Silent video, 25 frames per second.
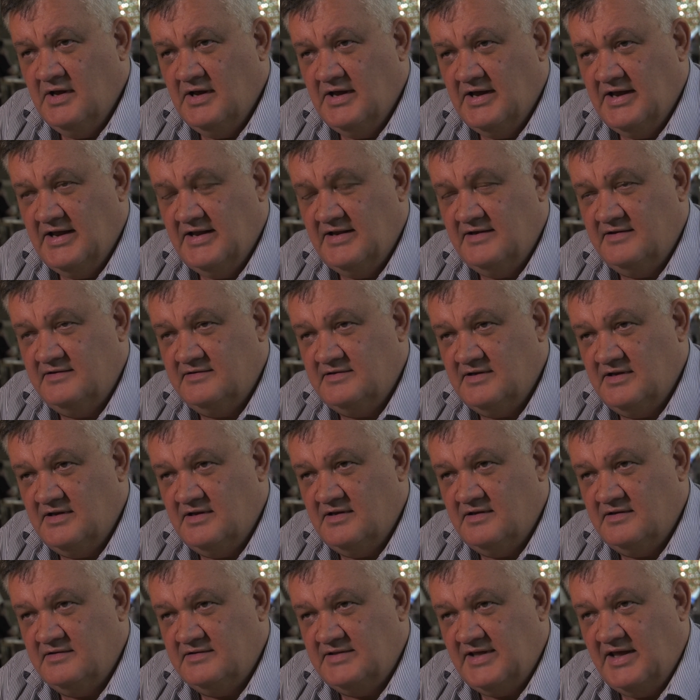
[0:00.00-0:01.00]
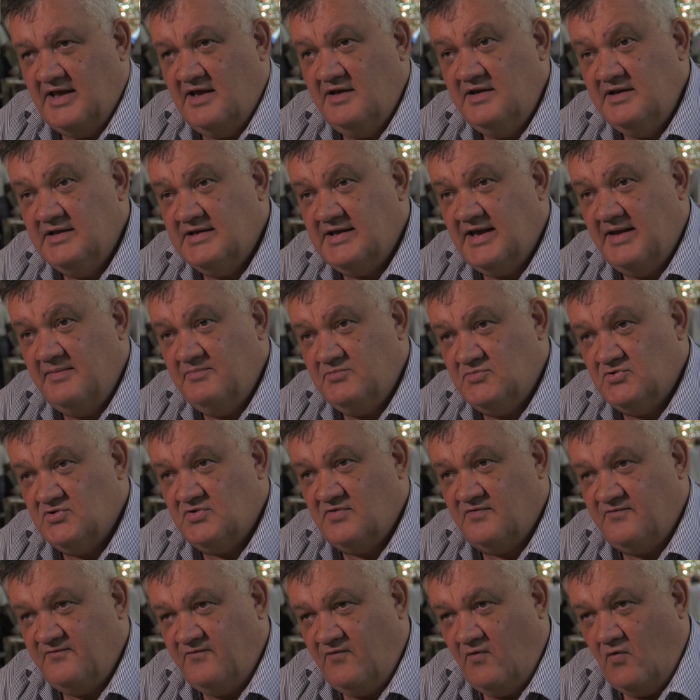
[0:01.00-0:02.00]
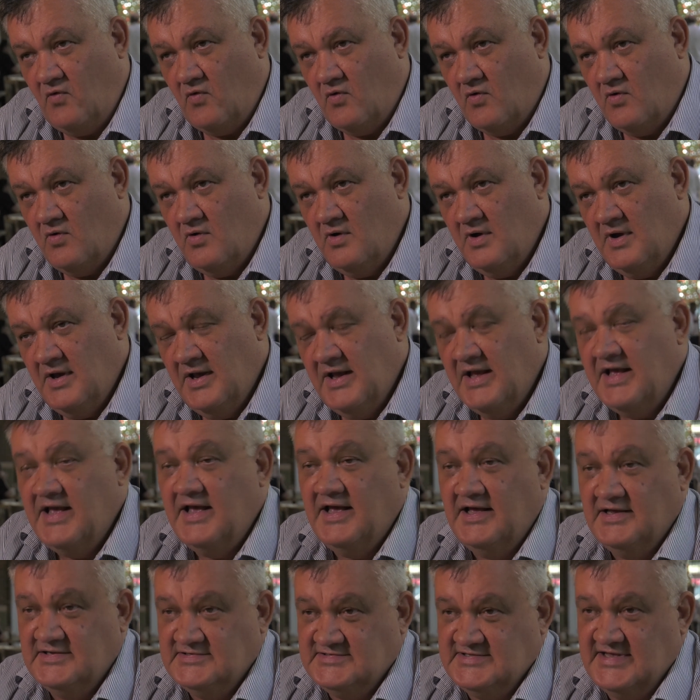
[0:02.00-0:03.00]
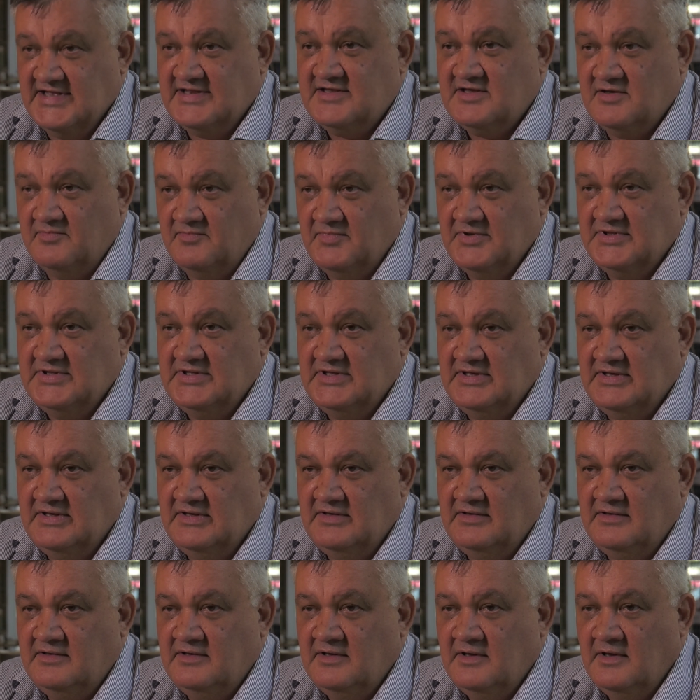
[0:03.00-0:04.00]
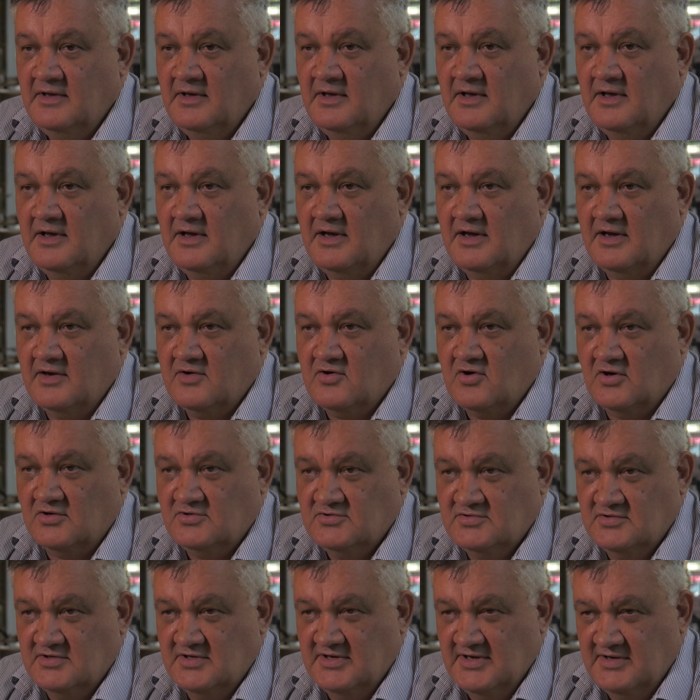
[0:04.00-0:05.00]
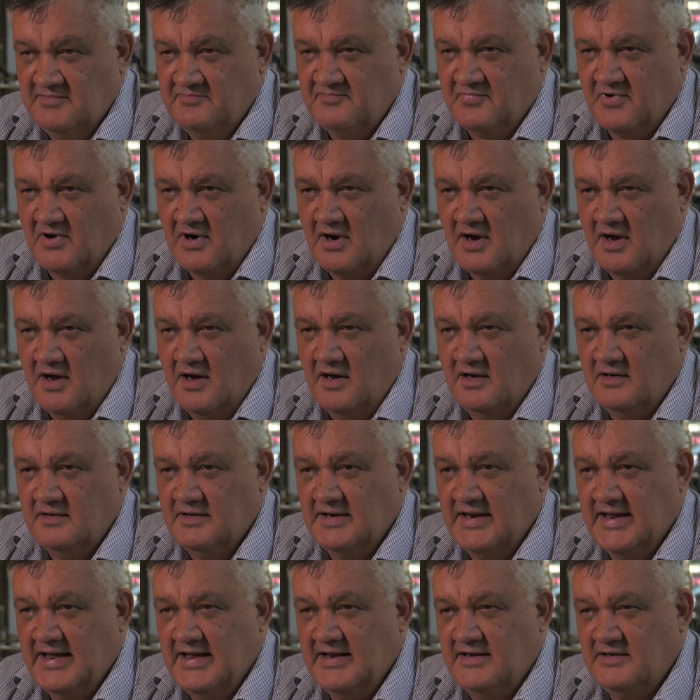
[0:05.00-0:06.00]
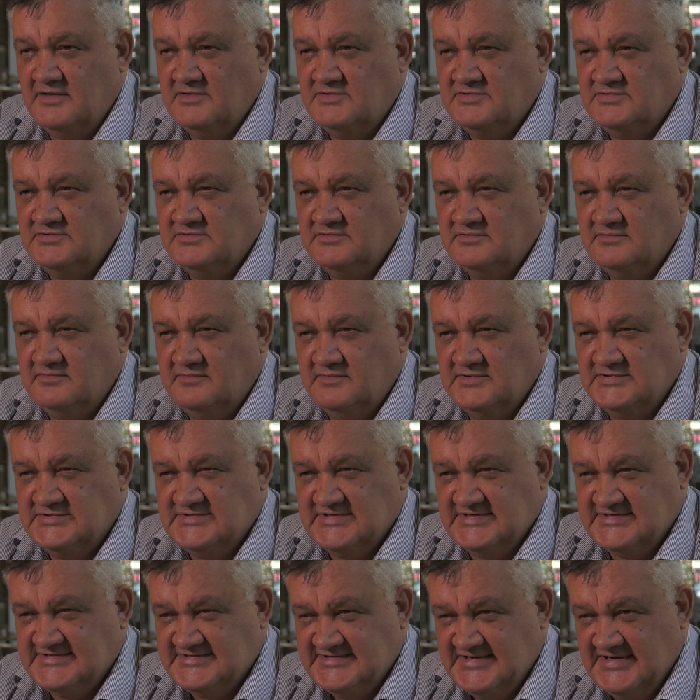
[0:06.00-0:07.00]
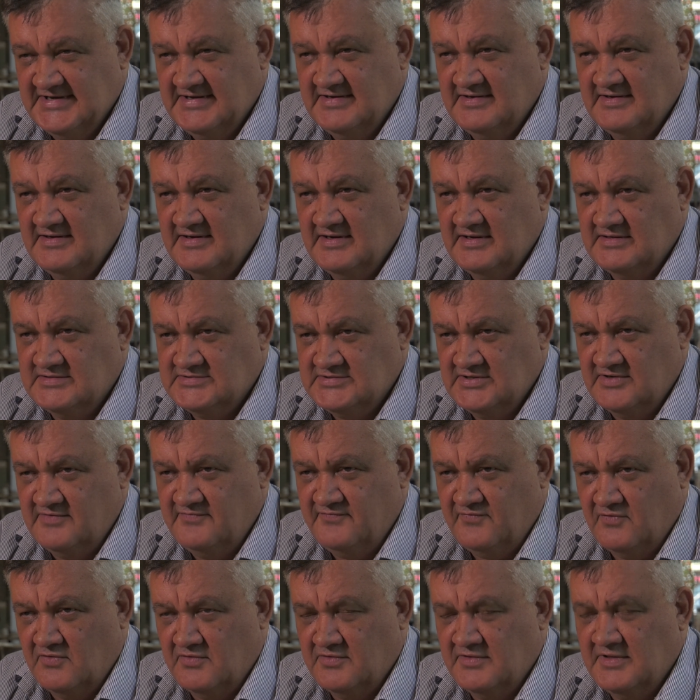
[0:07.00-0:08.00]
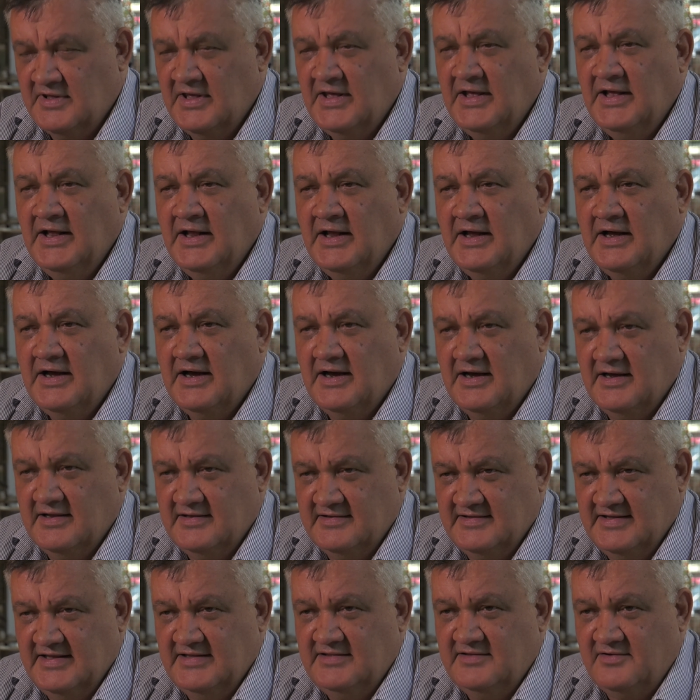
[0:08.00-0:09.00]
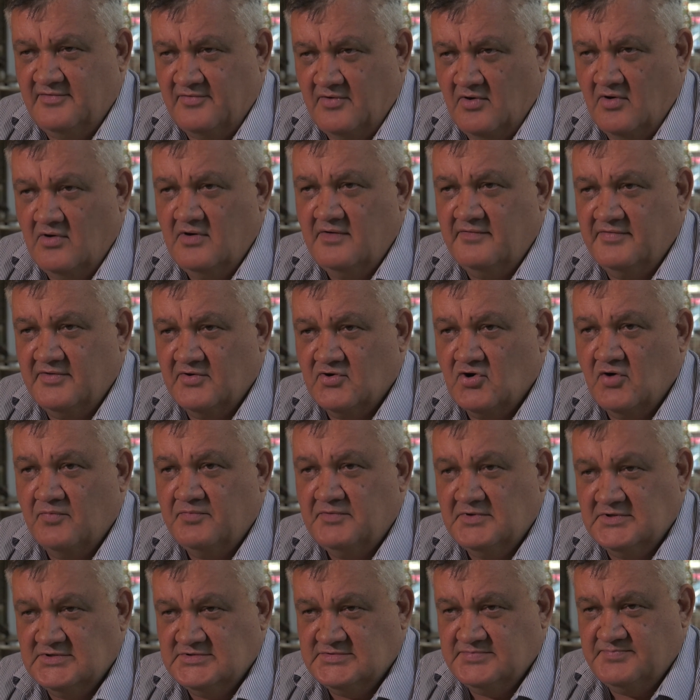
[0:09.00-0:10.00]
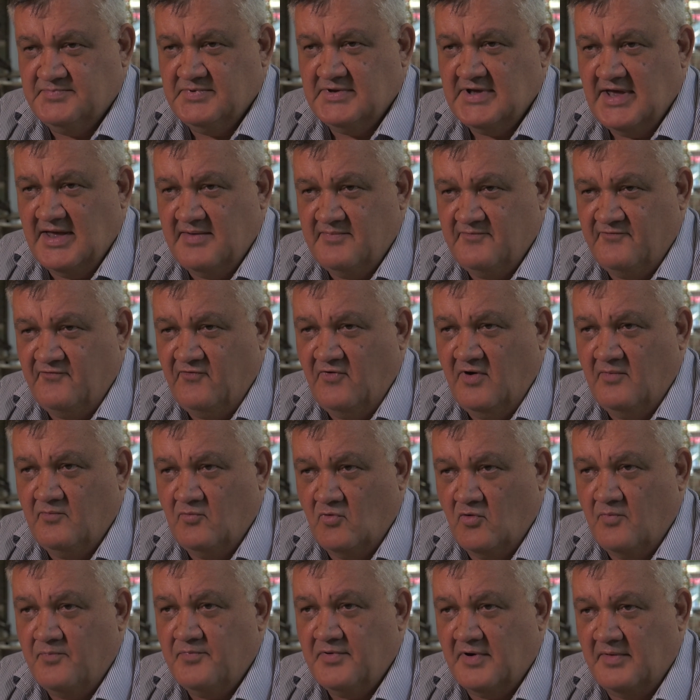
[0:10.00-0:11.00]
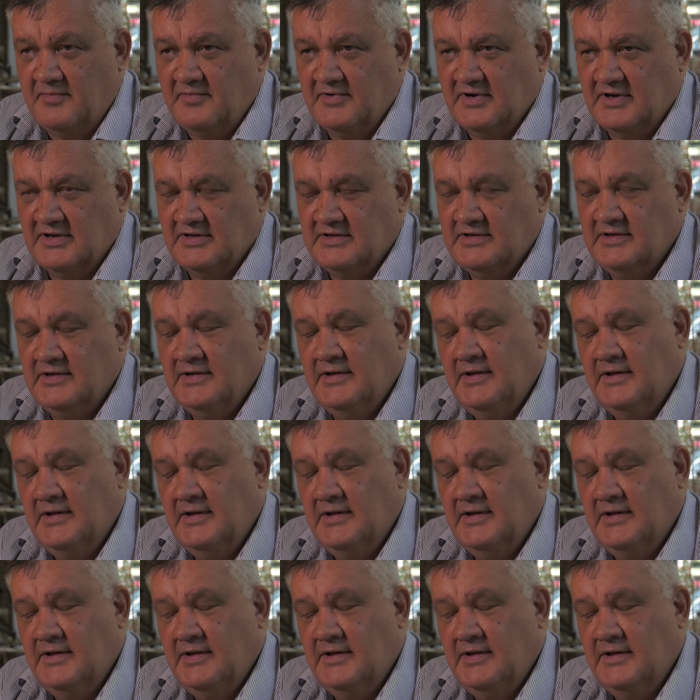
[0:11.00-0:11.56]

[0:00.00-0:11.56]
and they only came to the fore as that committee got to Lynn Brown and to Mr. Singh and so forth. Then the role of the Guptas became far more prominent.